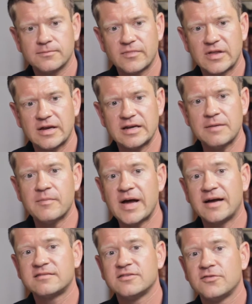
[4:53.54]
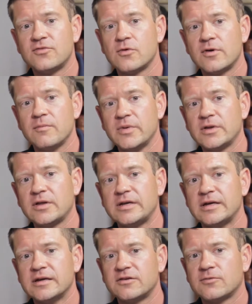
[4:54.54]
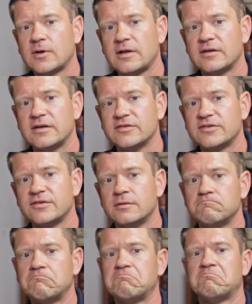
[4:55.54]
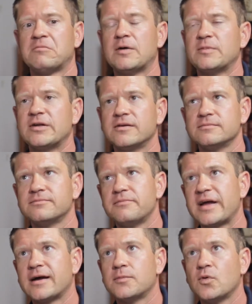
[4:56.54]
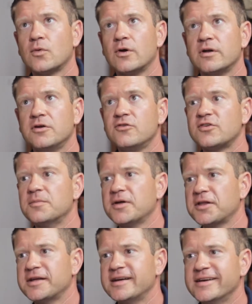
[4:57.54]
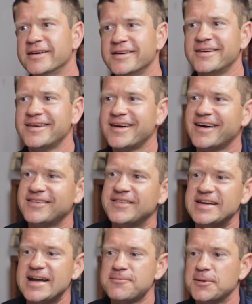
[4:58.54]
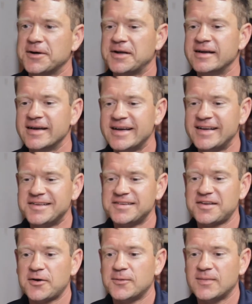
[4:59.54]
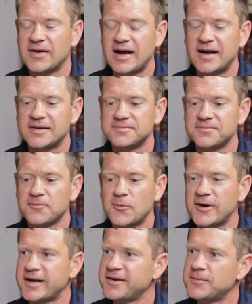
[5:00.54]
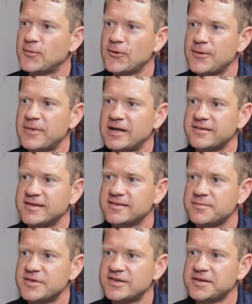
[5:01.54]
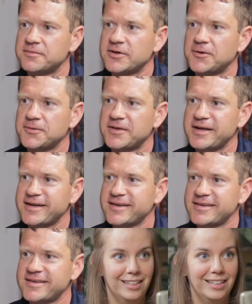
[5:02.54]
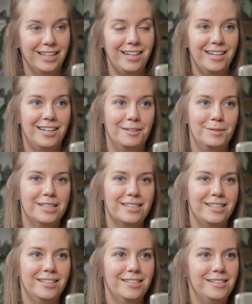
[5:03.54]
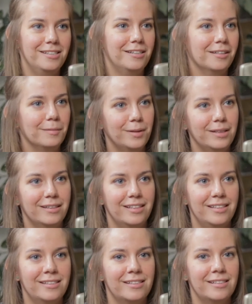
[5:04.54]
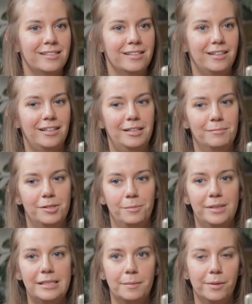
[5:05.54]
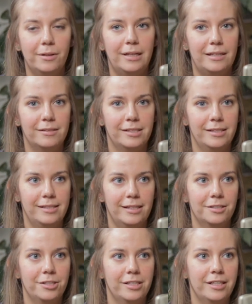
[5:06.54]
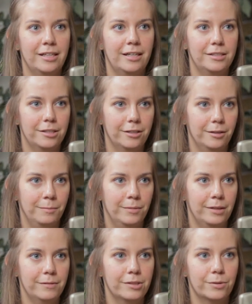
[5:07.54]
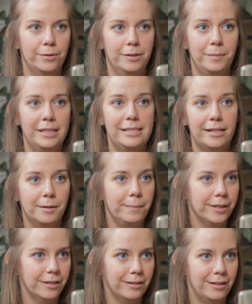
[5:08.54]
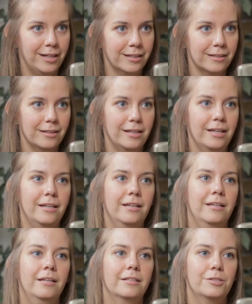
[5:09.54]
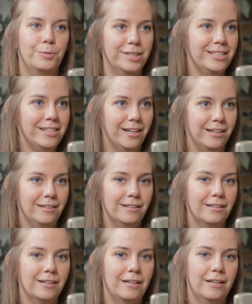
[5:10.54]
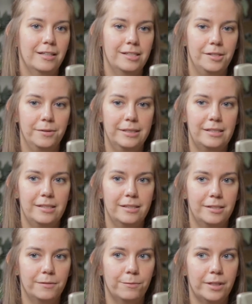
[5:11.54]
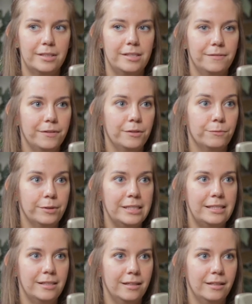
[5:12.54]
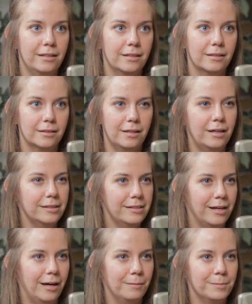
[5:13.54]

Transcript: that impacts affordability as well as, I'm going to make up a word, usability of a neighborhood. So want to hear more about this missing middle thing. Yeah, I'm excited to talk about this. So missing middle housing is actually a term that was coined by Dan Paralek in 2010. So it's a relatively recent concept.